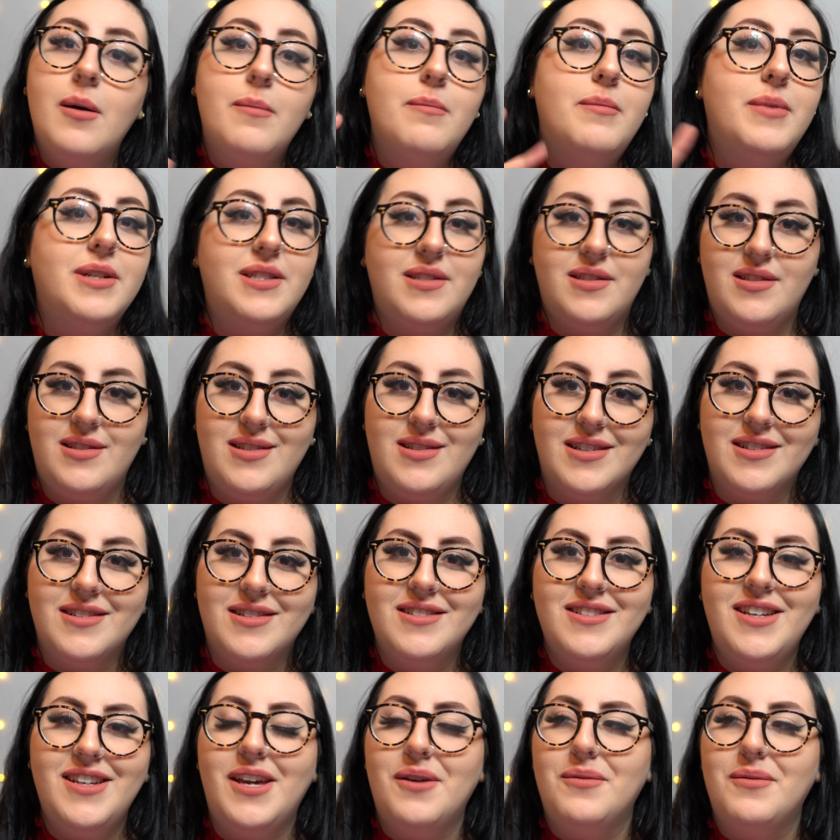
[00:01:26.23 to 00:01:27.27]
but
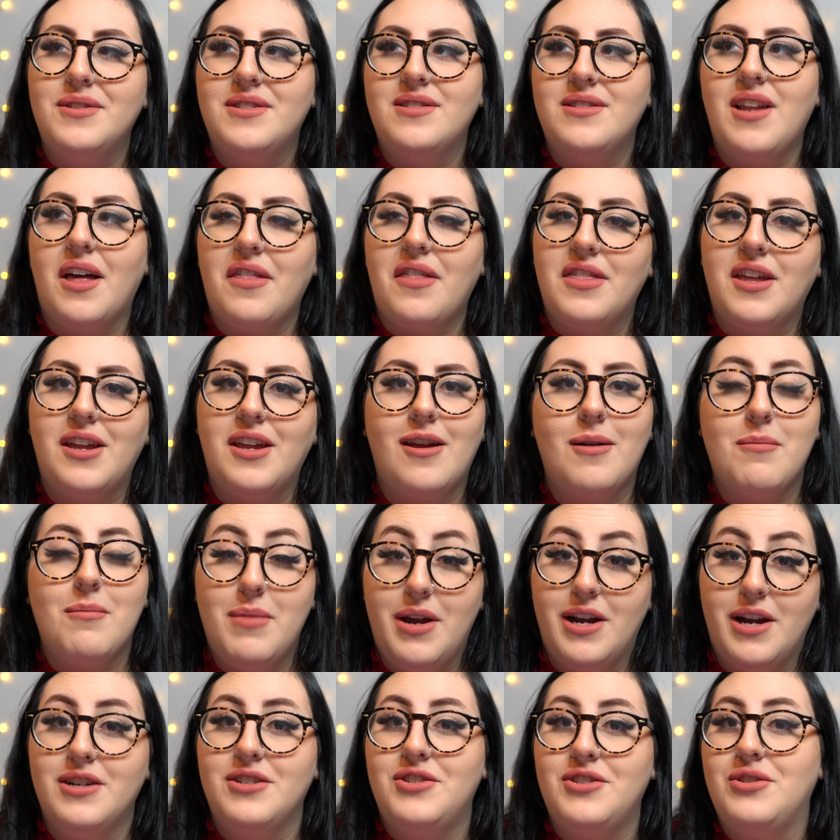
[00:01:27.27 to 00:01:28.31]
still, it was nothing
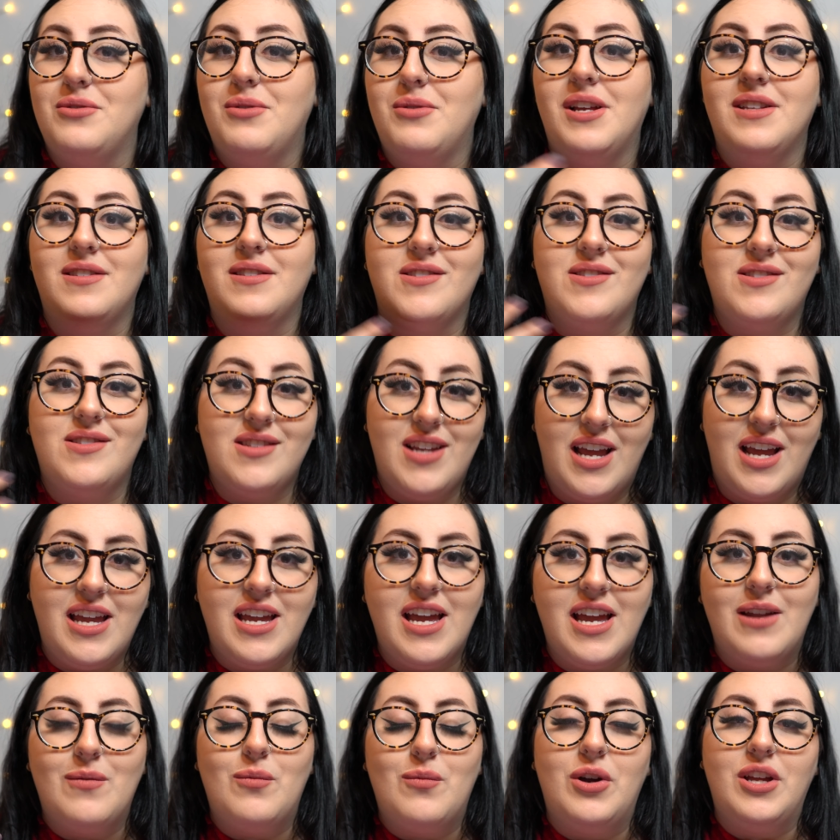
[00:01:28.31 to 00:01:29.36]
compared to his estate
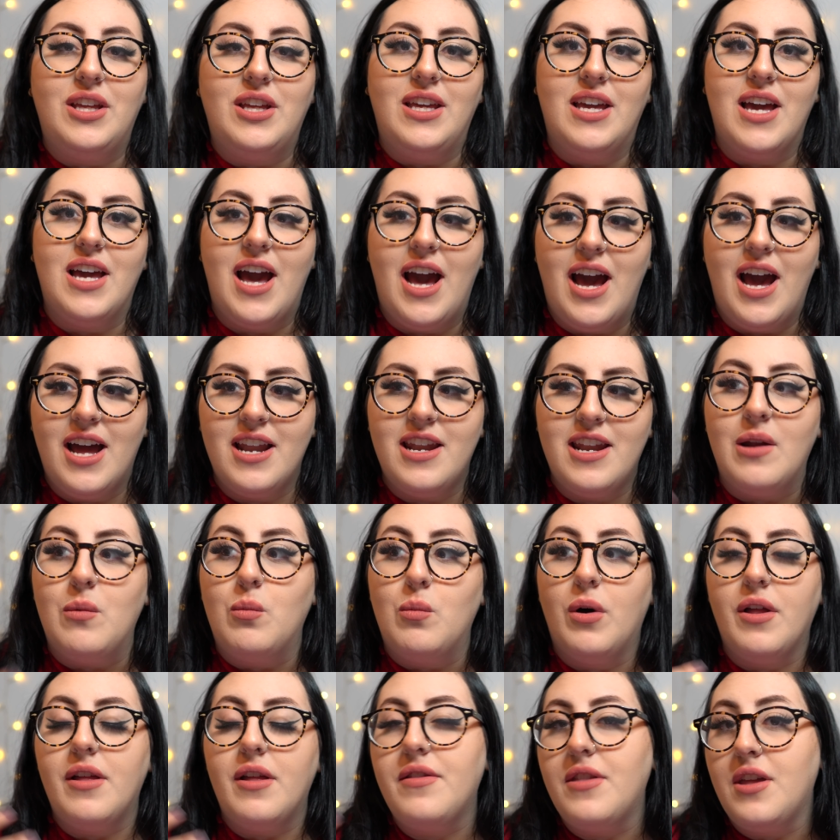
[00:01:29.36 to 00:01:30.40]
and what he had and
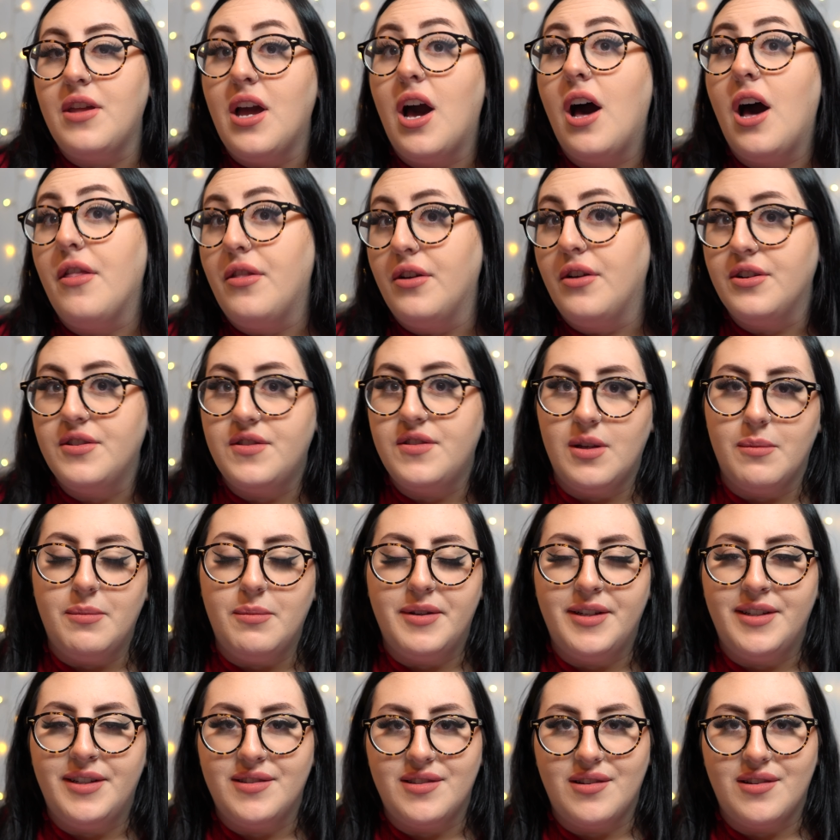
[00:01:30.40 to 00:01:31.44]
what the other
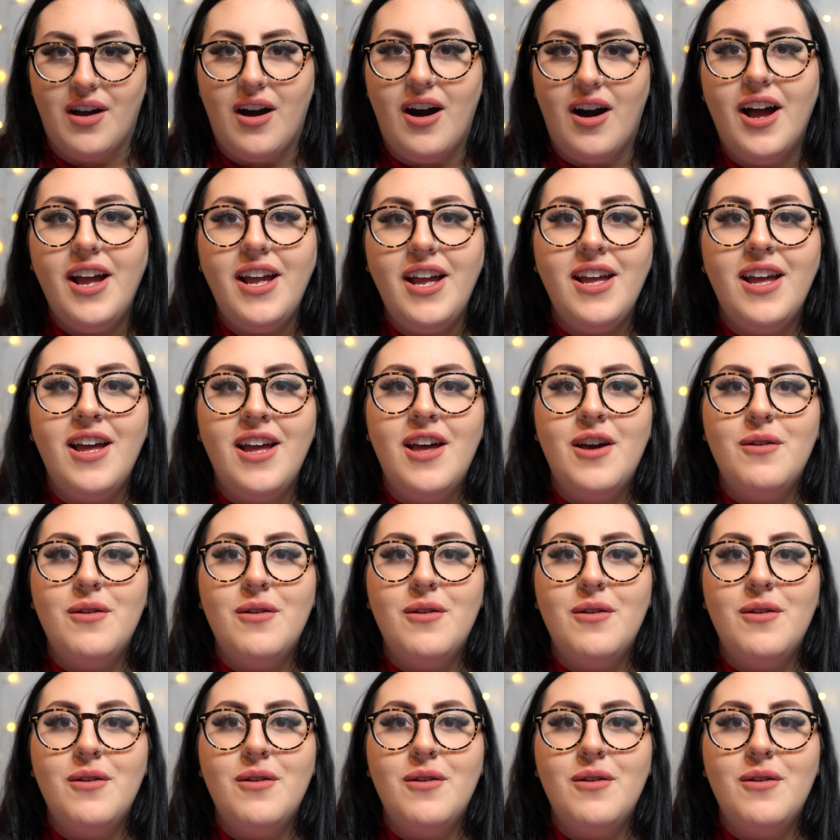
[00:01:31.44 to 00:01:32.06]
siblings got,